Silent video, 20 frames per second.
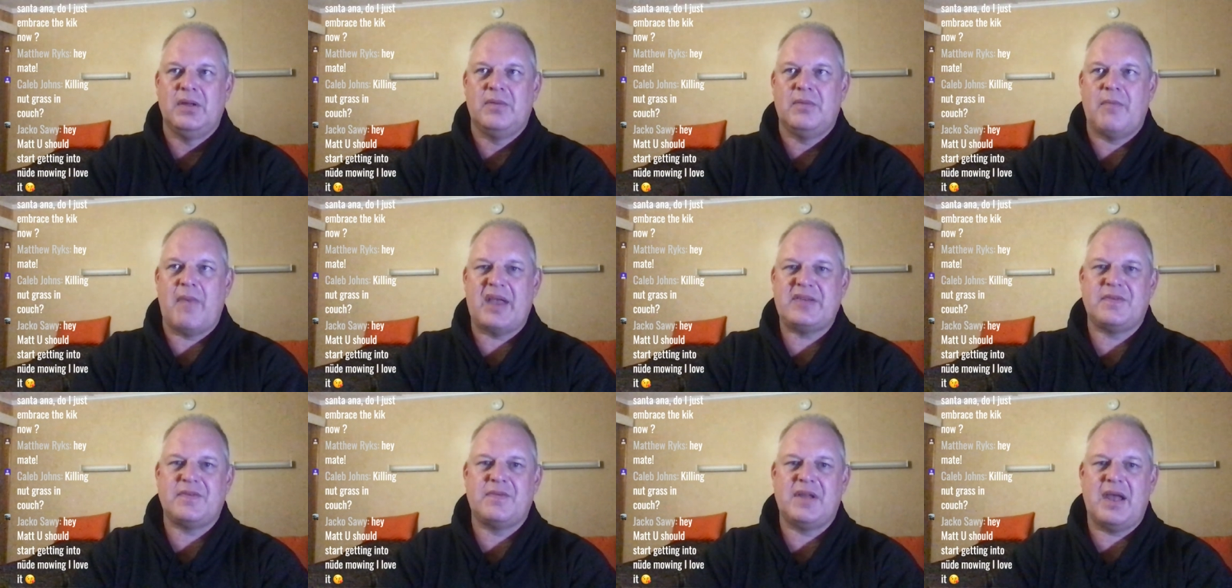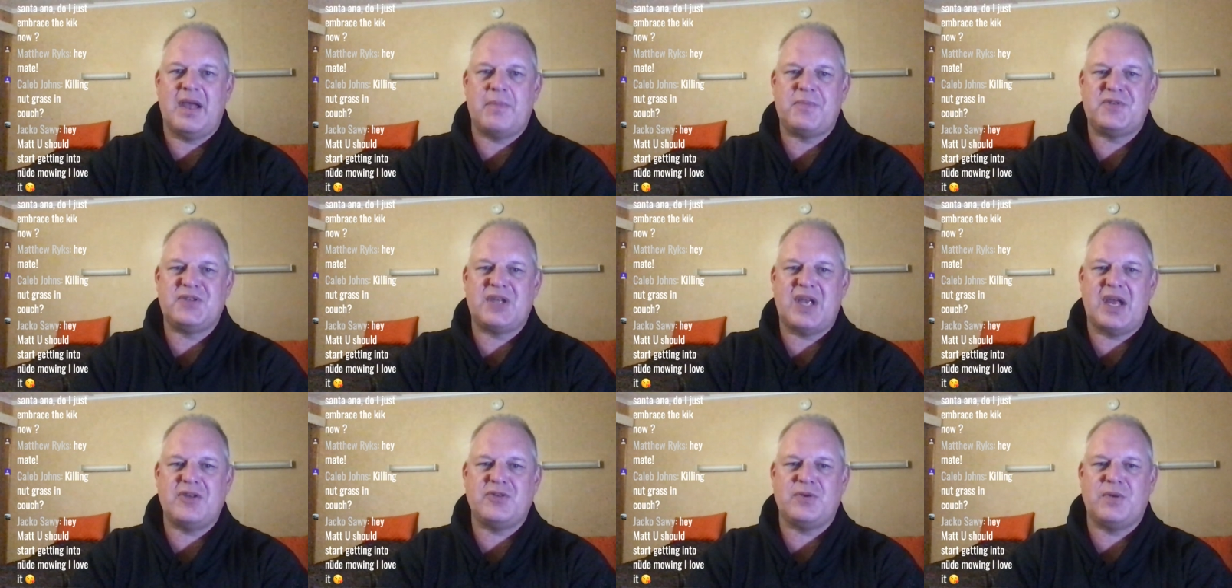massively
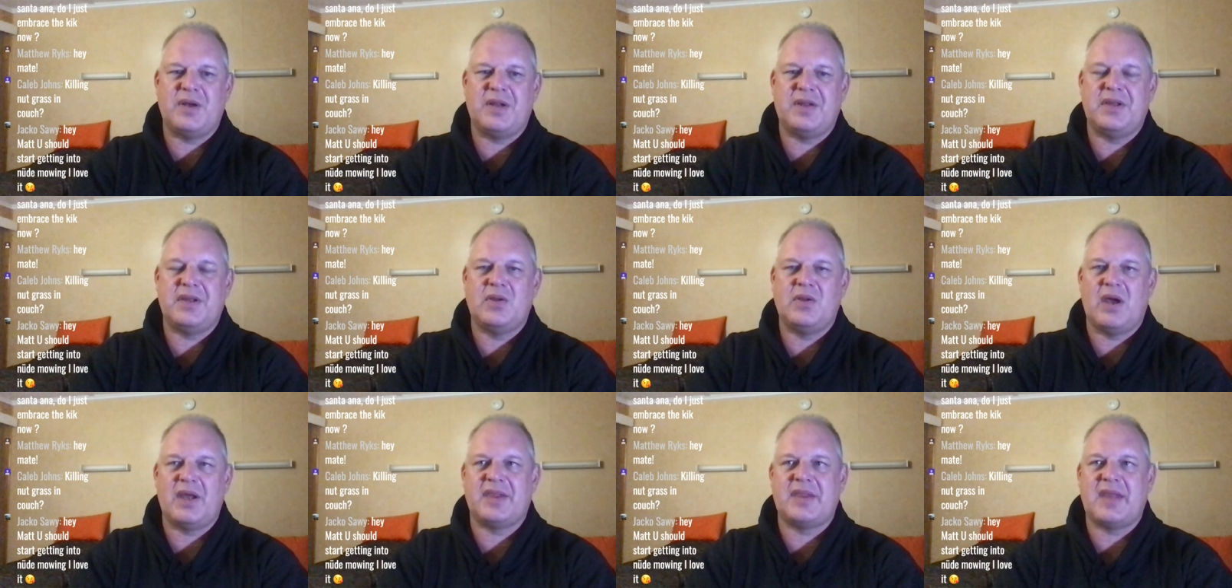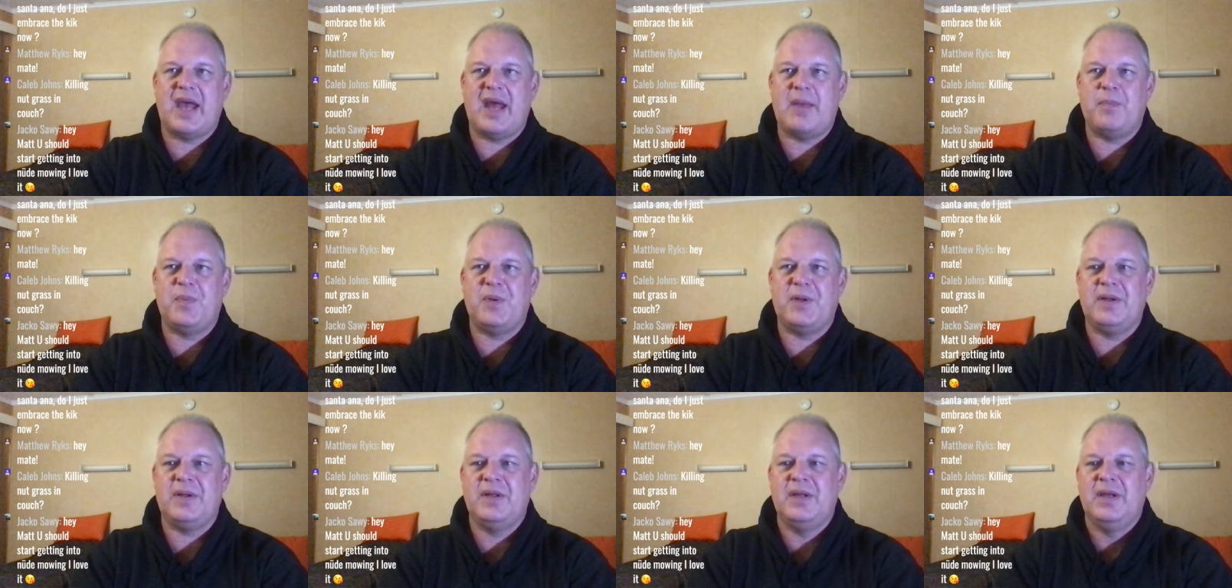upset or anything like that,
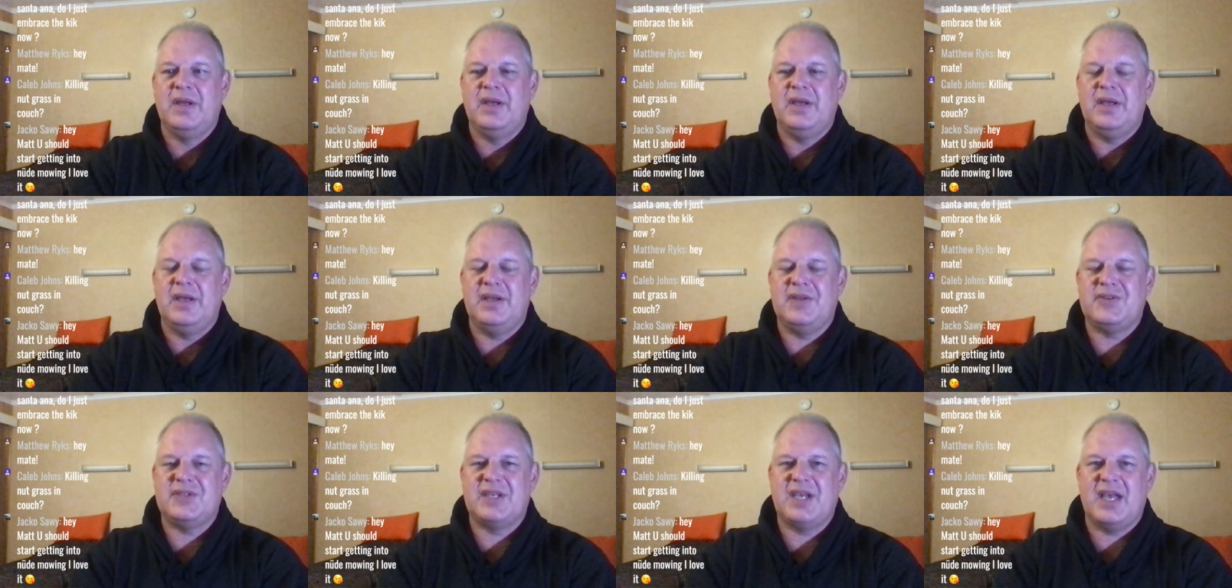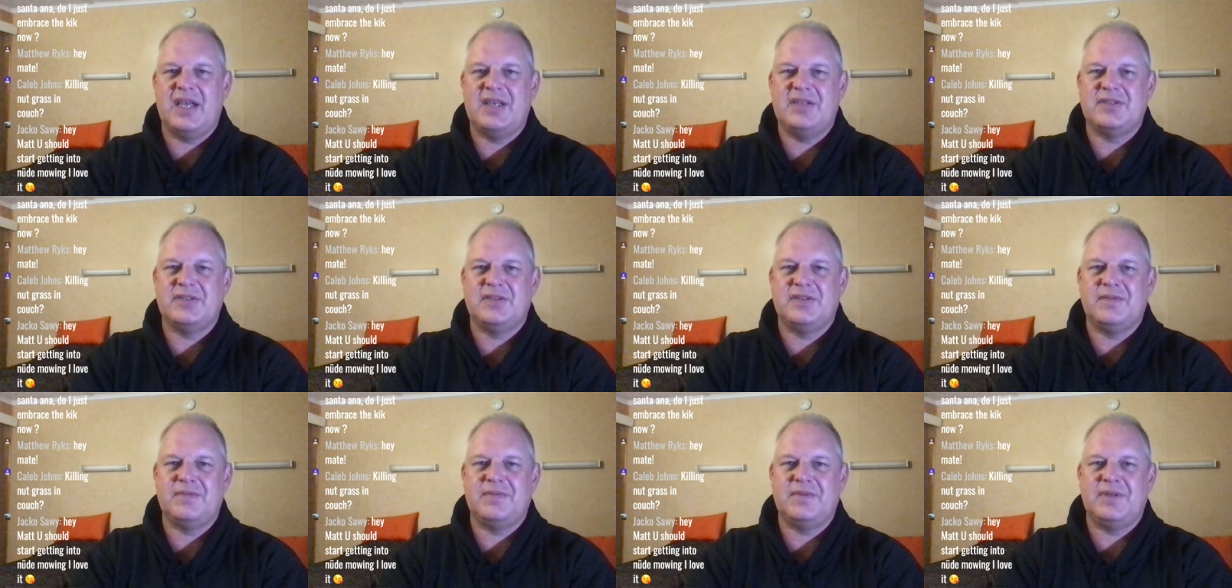but it's a case
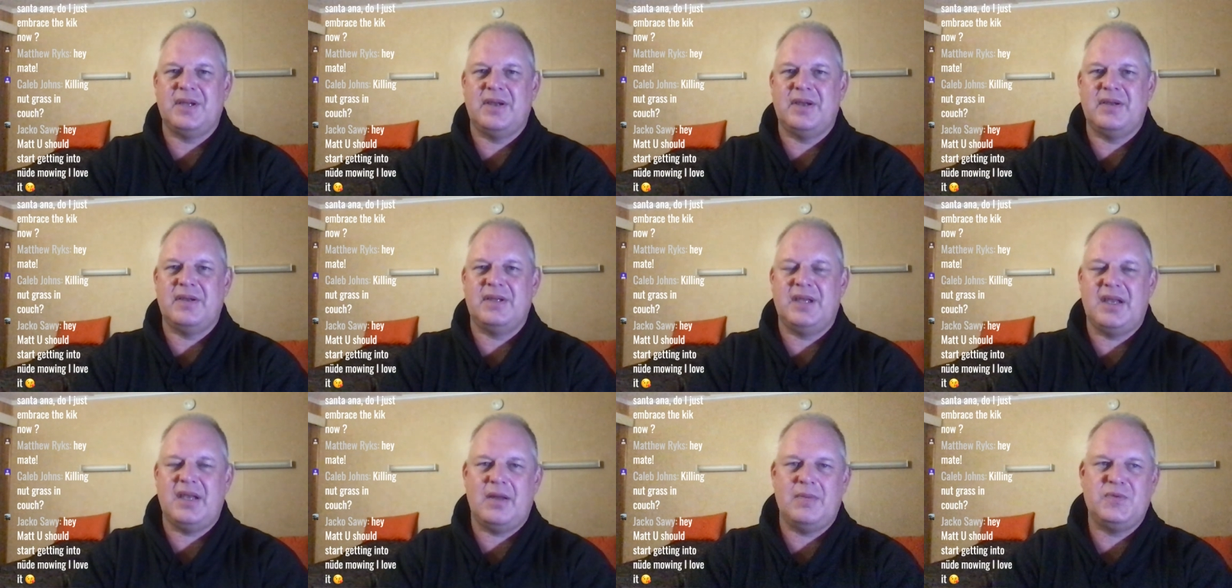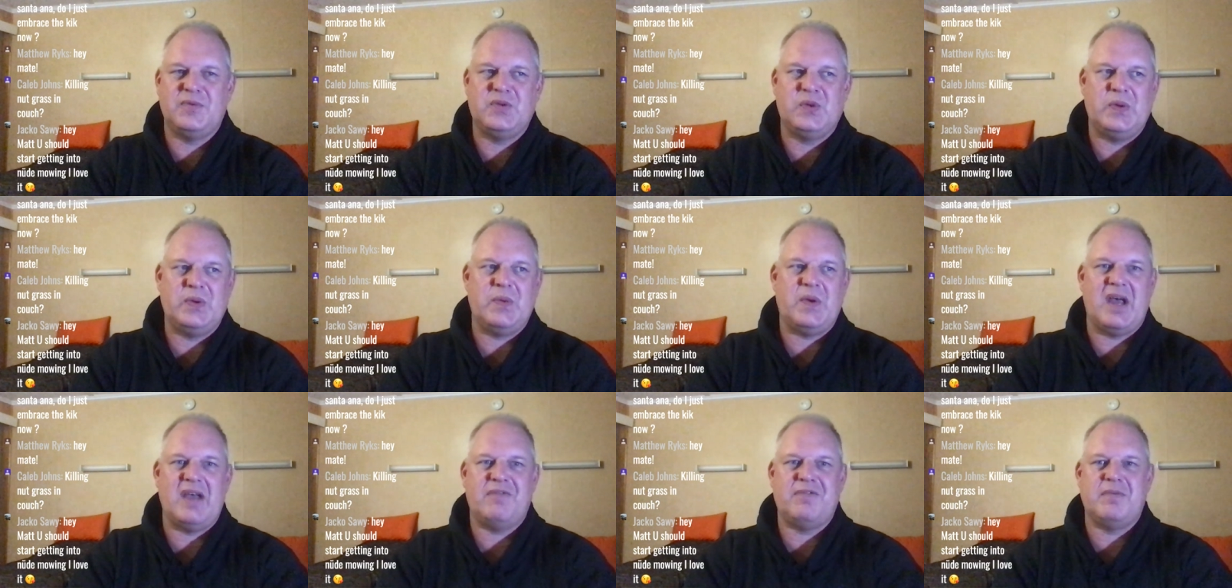of I'm torn
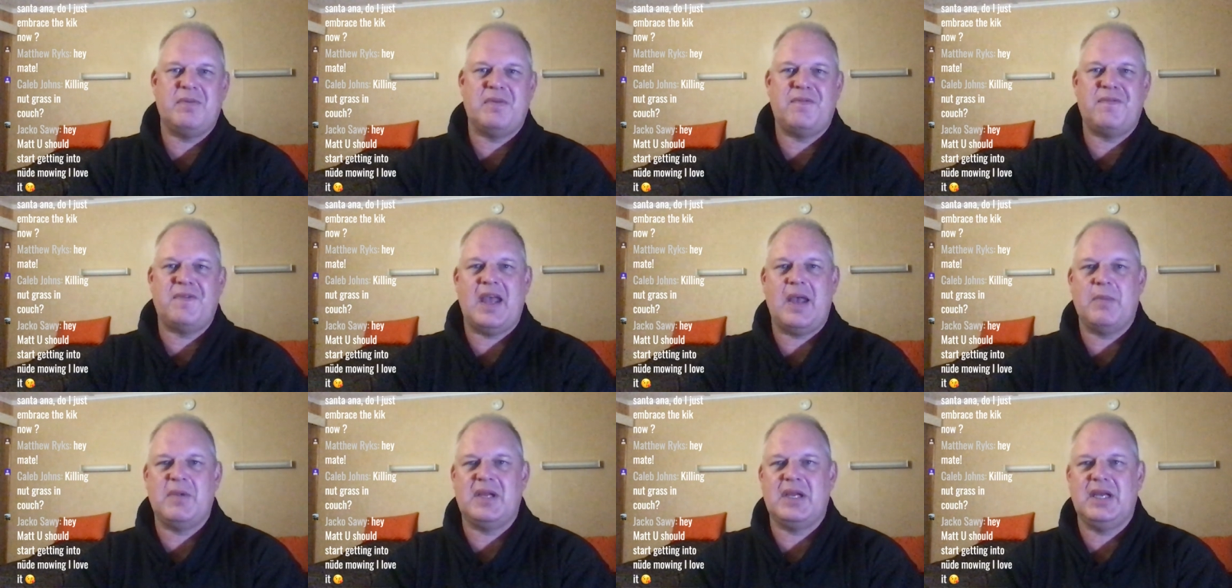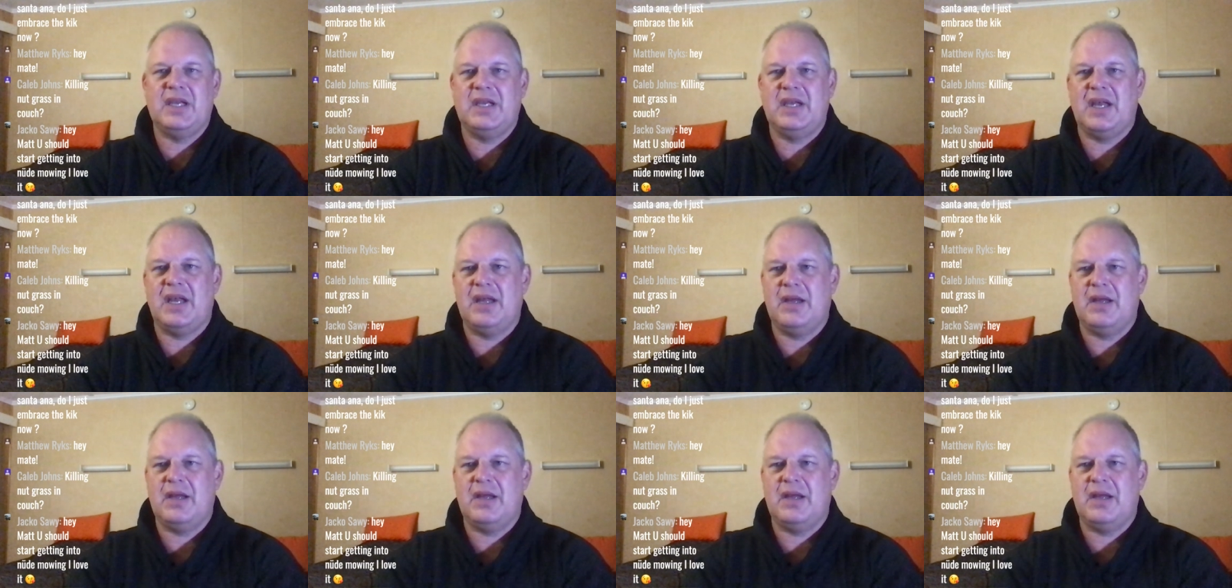away from the family.